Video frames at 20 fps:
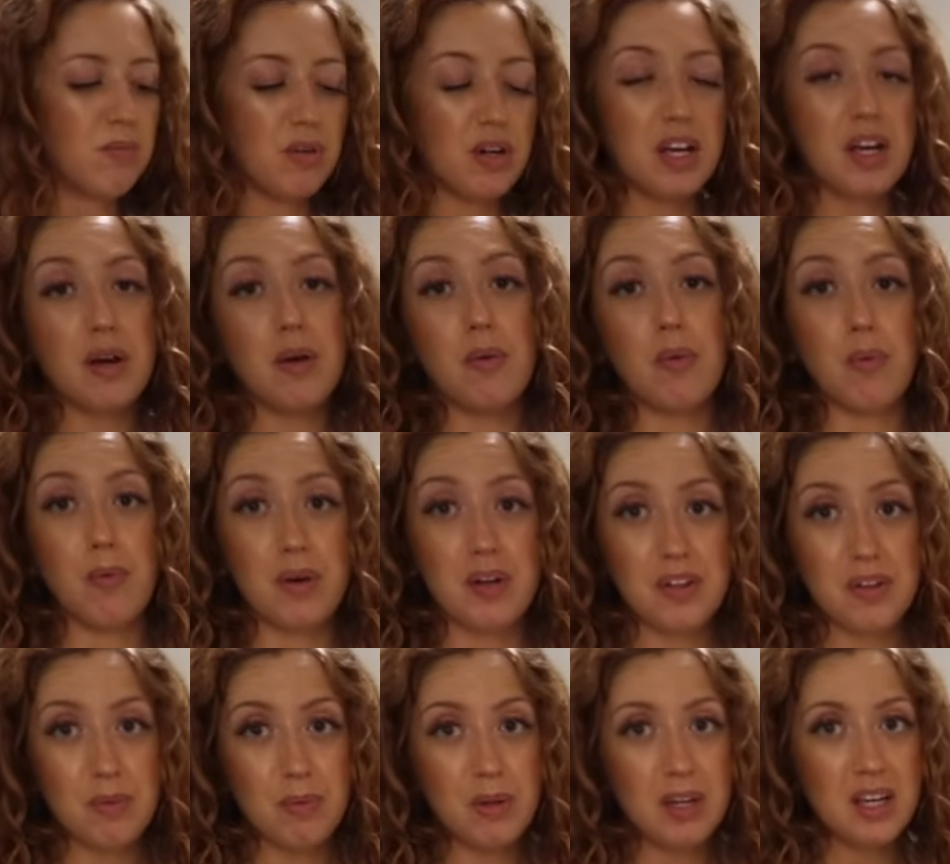bring
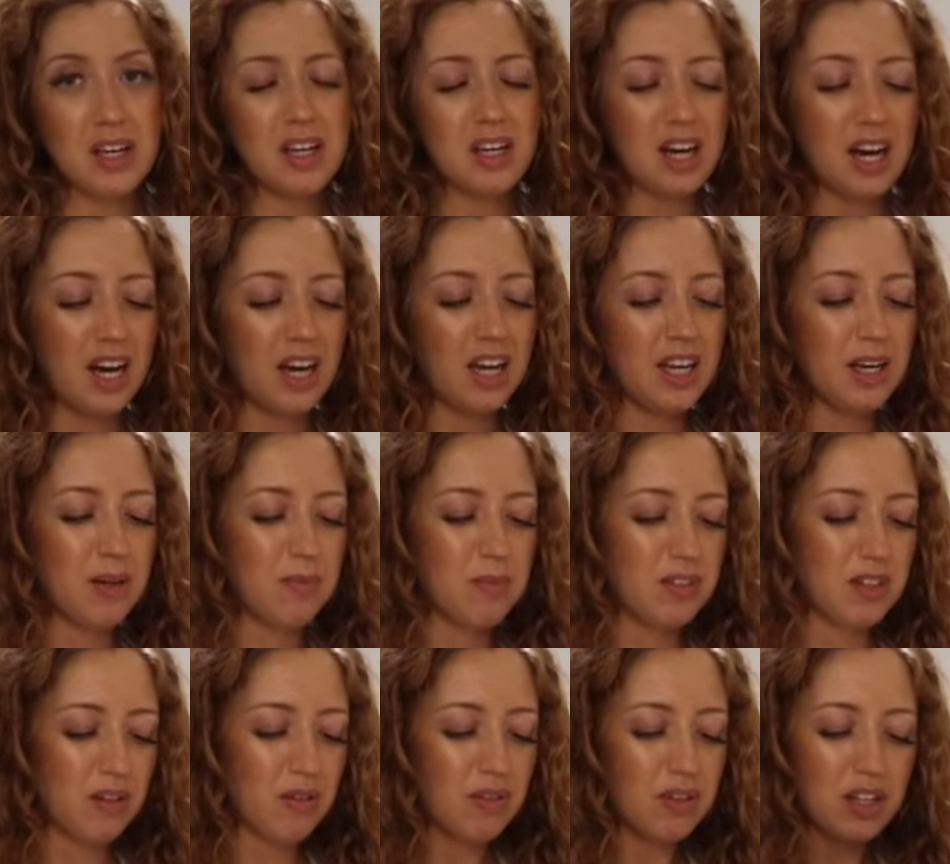with me. I am
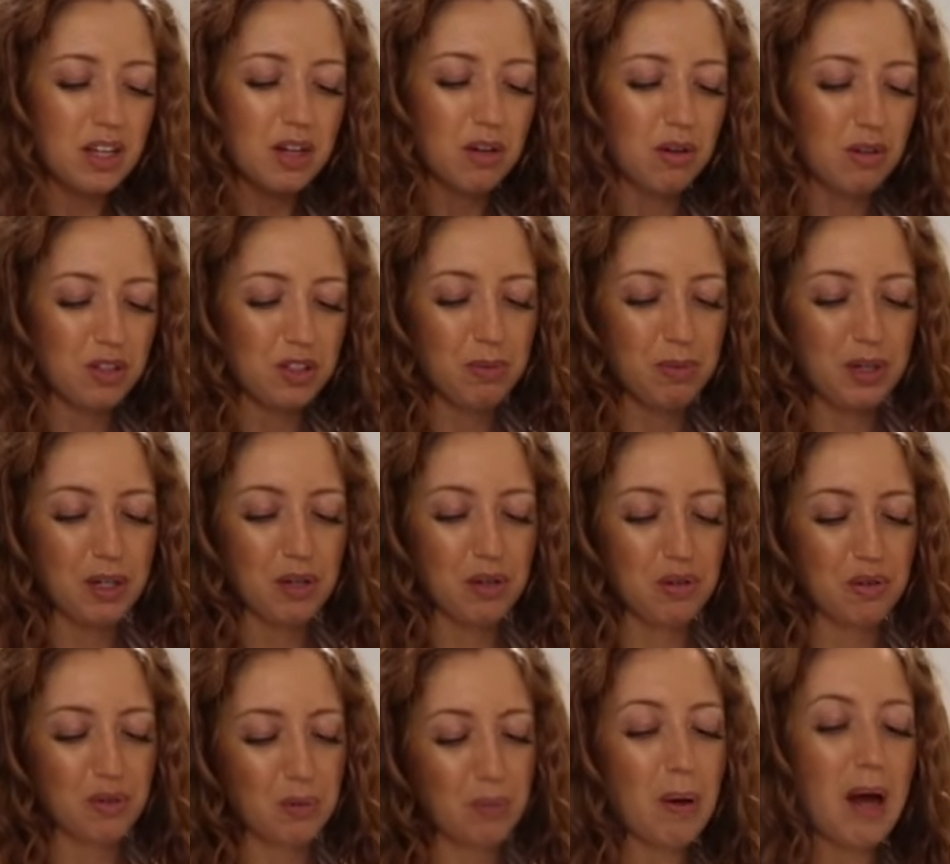definitely going to be
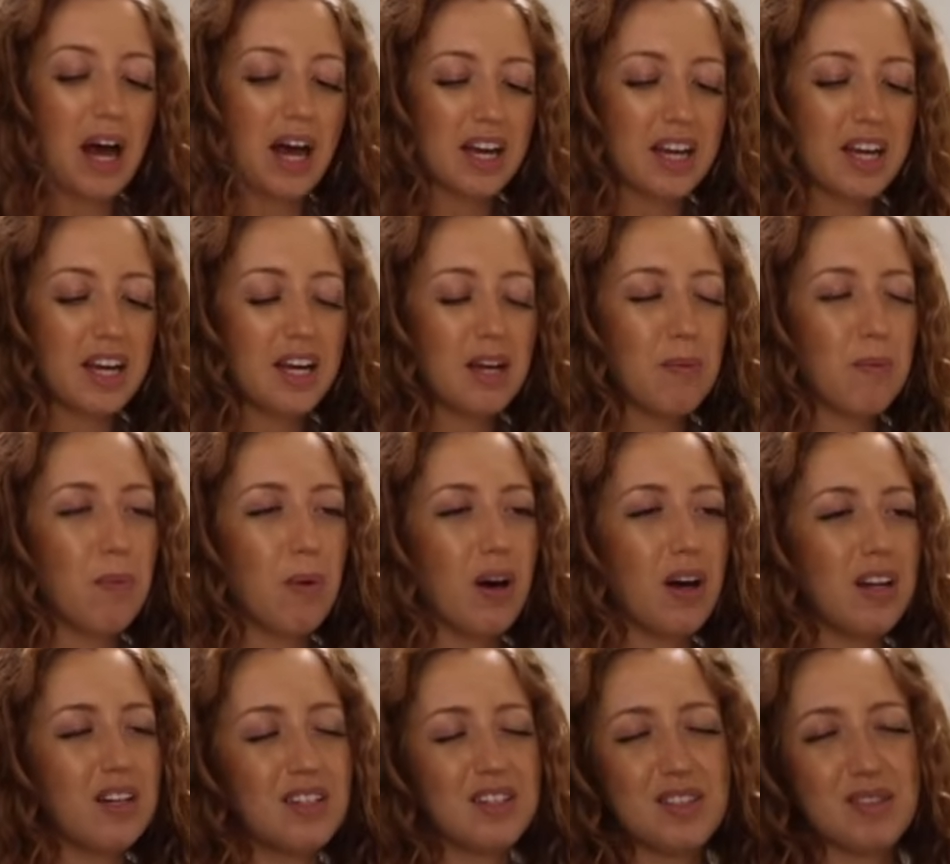overpacking,
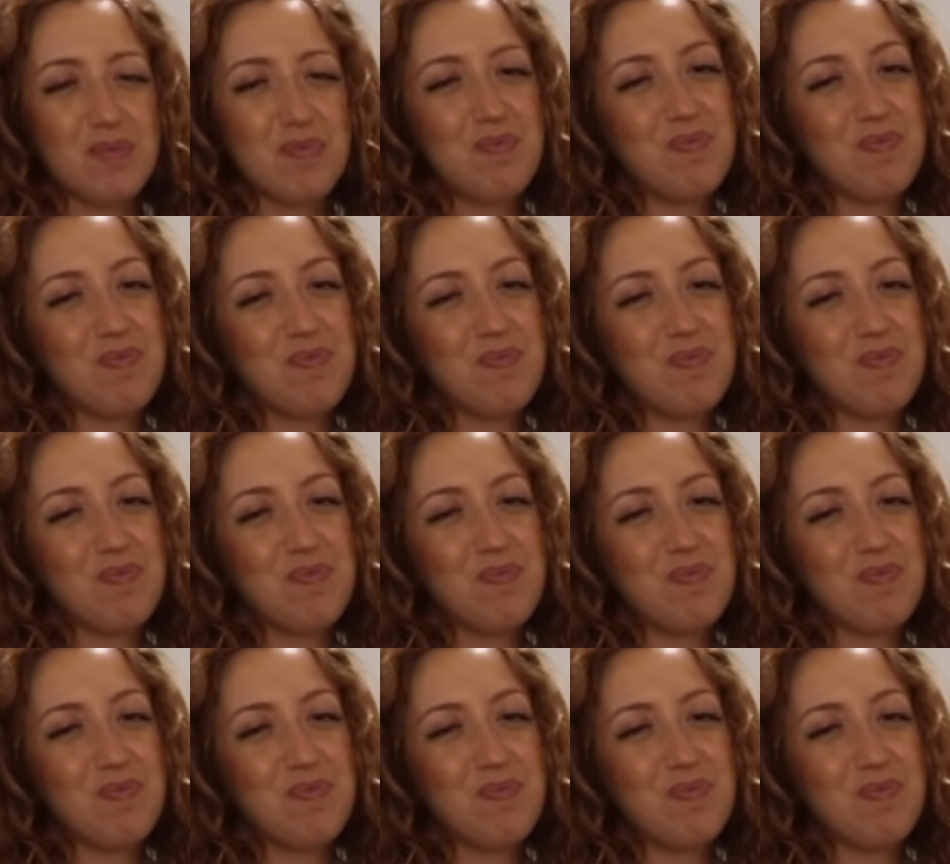but